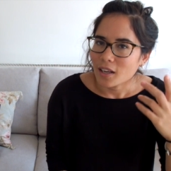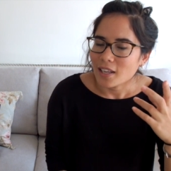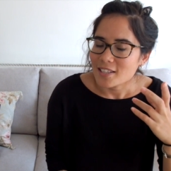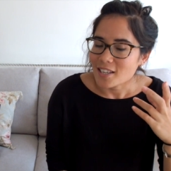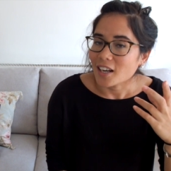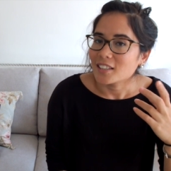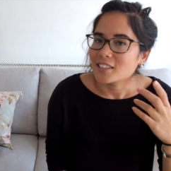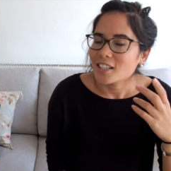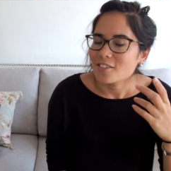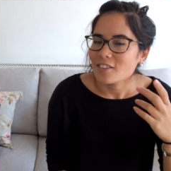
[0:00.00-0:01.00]
laser eye
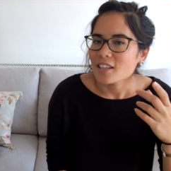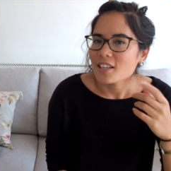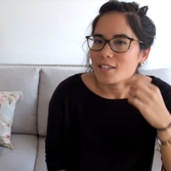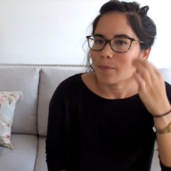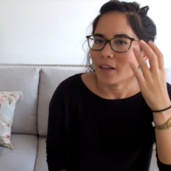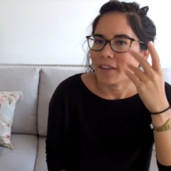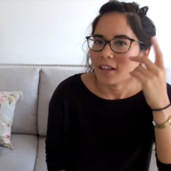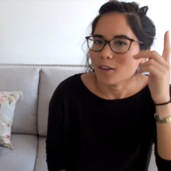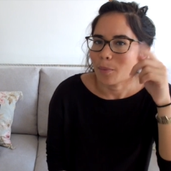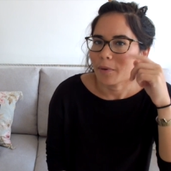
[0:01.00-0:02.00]
surgery is where they'll
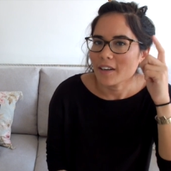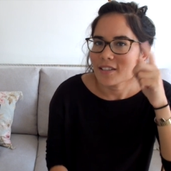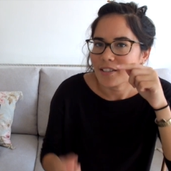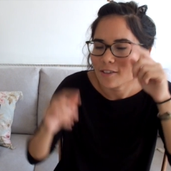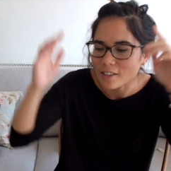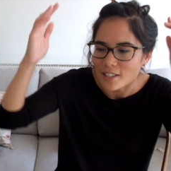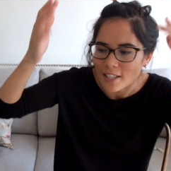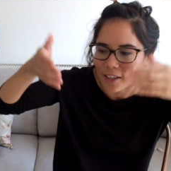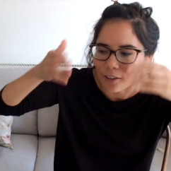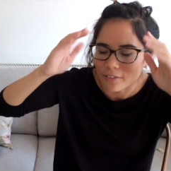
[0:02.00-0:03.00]
operate to try and
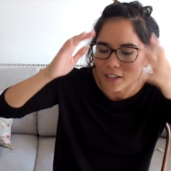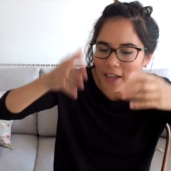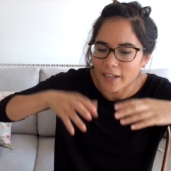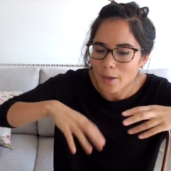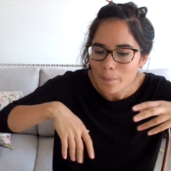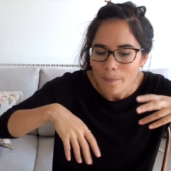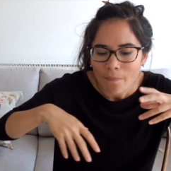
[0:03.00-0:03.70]
take off a layer.